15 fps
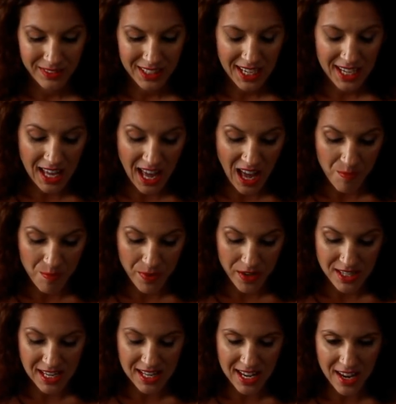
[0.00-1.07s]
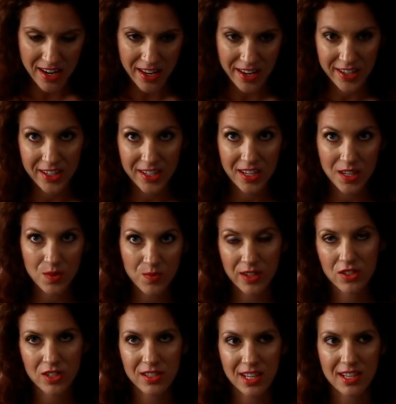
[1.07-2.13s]
It happens. And then there are other days when
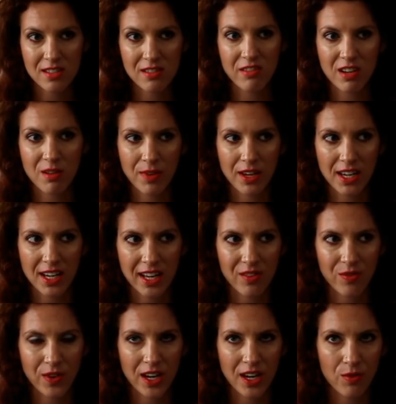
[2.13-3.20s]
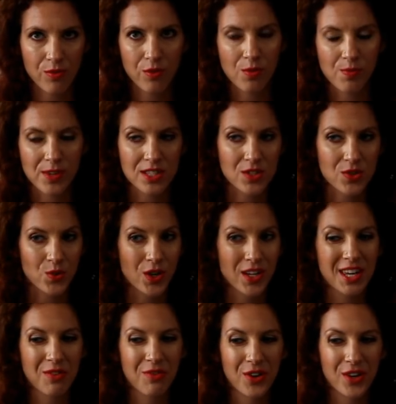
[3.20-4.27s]
she's like screaming and waiting for me to
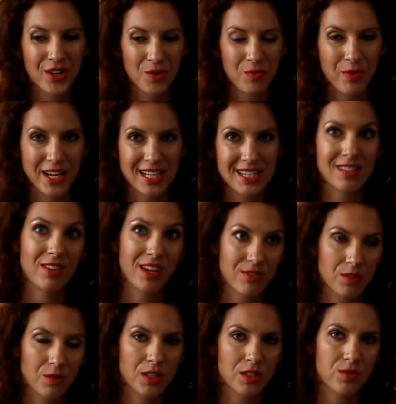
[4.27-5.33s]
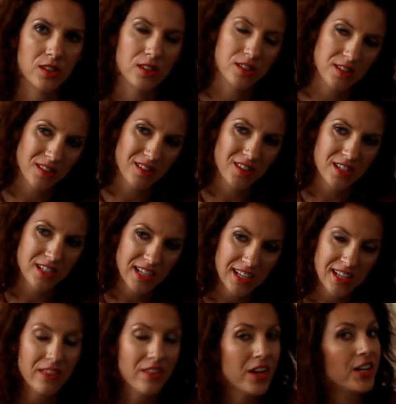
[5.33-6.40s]
give her the breast, and we have to wait for the nurse. And
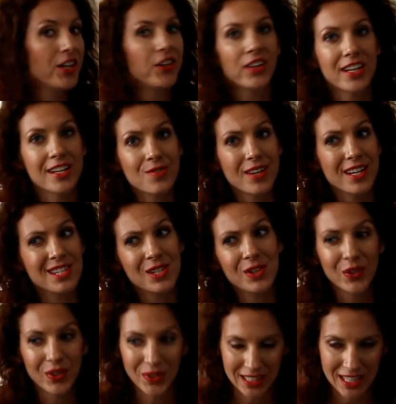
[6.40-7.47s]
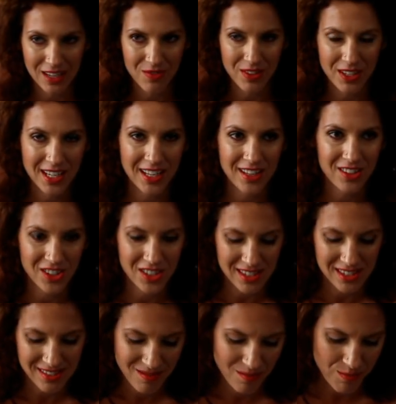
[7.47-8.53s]
then there are other days when it's all good and we can just
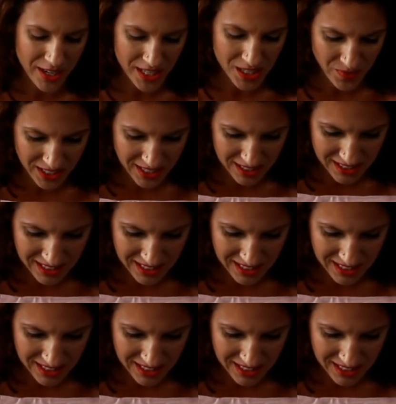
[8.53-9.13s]
breastfeed.